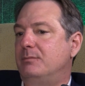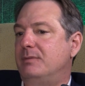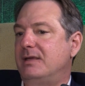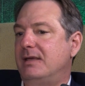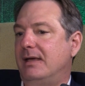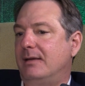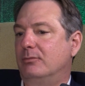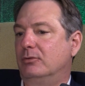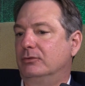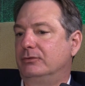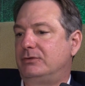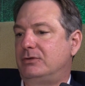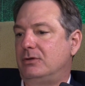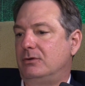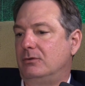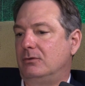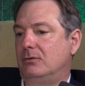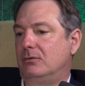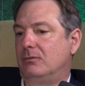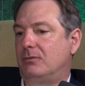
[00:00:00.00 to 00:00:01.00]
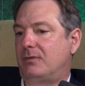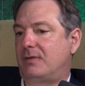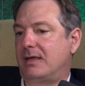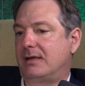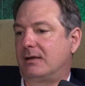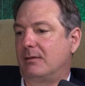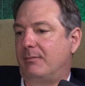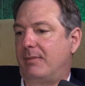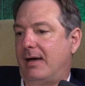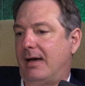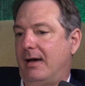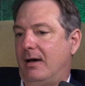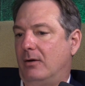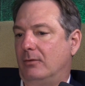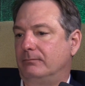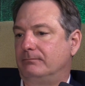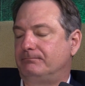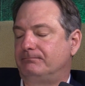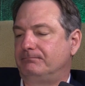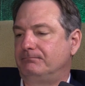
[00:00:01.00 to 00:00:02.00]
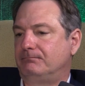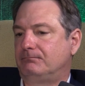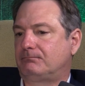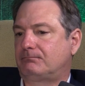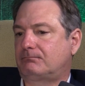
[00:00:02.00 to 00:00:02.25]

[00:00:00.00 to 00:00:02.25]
to be able to think about